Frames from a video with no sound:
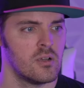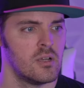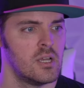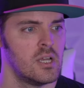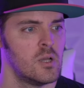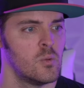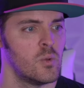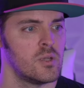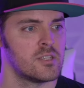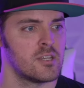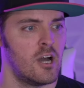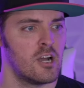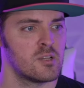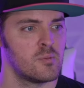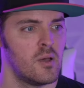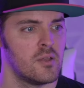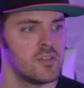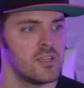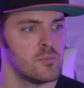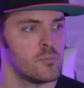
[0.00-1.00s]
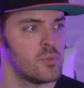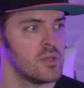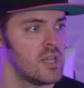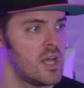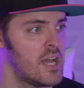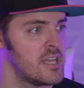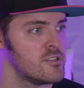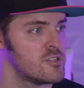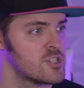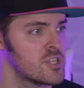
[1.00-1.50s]
We talked about the
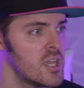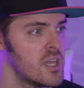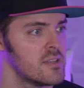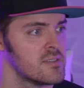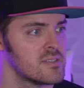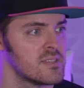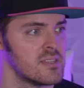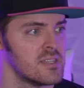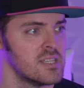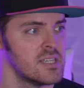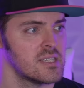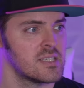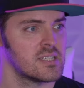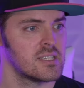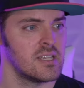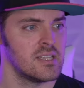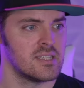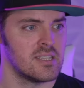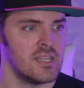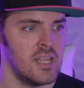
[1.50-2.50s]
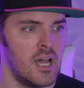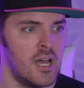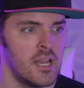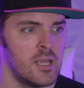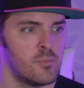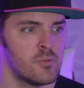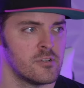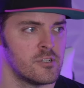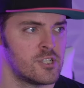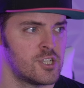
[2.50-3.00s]
implied chance. This is not a
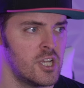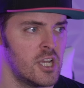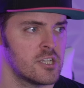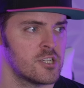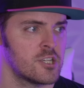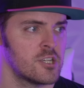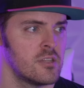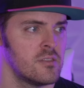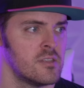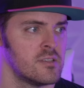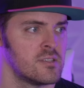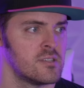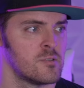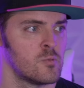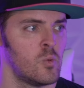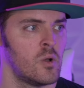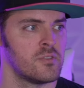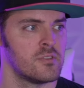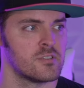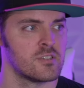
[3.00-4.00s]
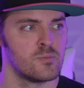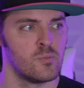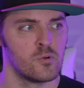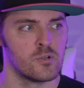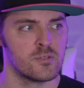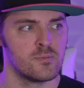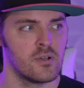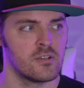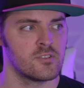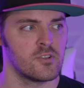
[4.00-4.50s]
projection. This is what the
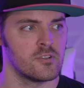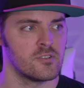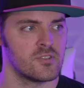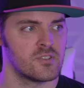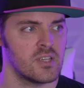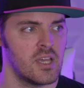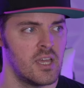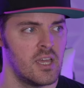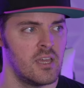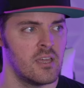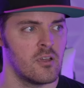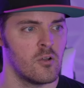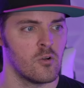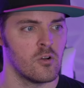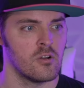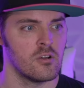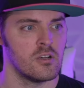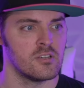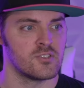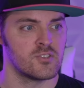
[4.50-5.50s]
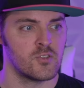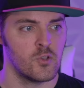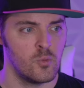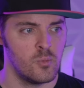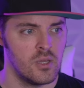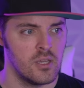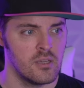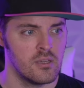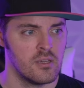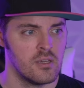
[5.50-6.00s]
sportsbooks are saying or
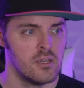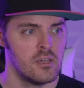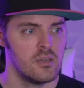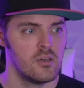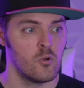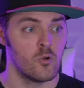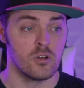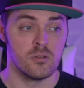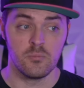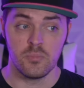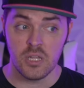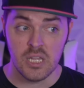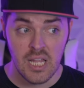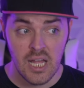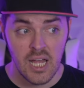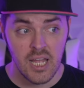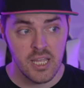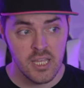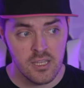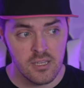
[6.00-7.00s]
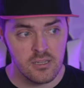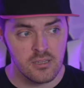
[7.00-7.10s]
assuming or implying.